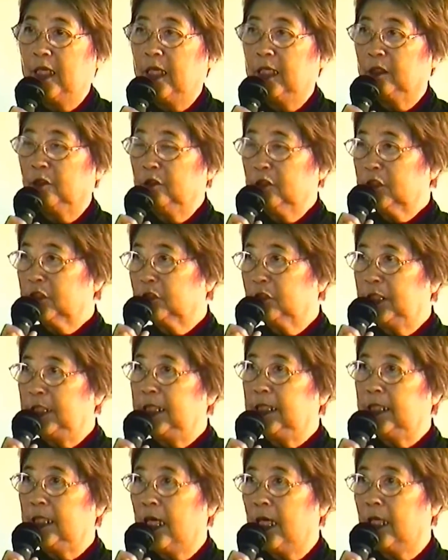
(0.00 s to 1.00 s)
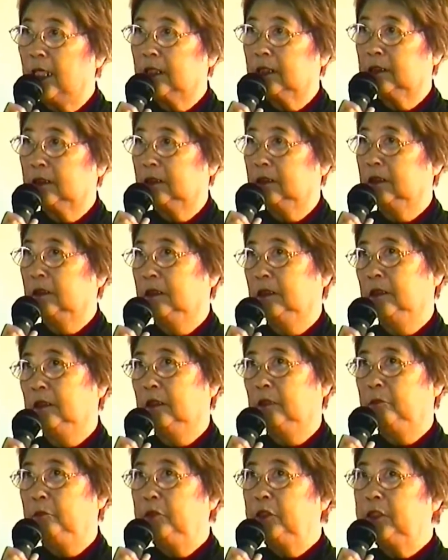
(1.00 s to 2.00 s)
And also he taught
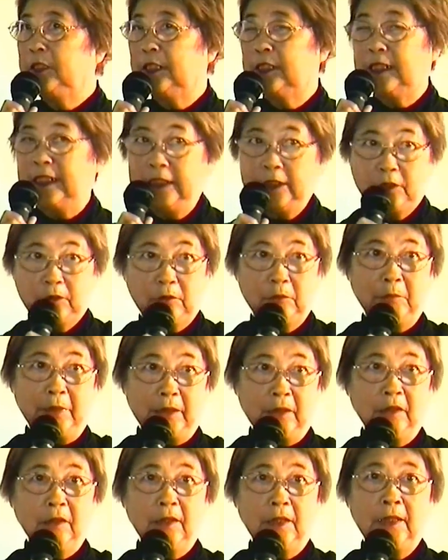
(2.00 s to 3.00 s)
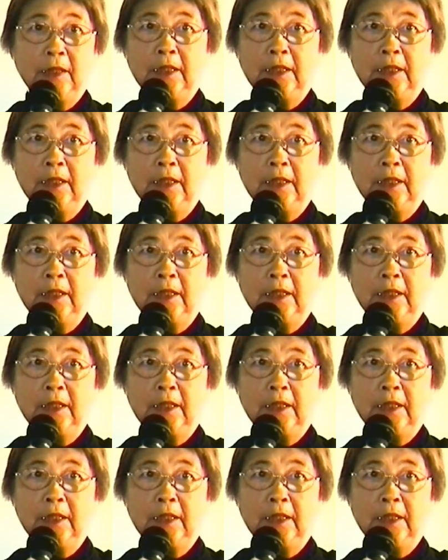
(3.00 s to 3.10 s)
music instrument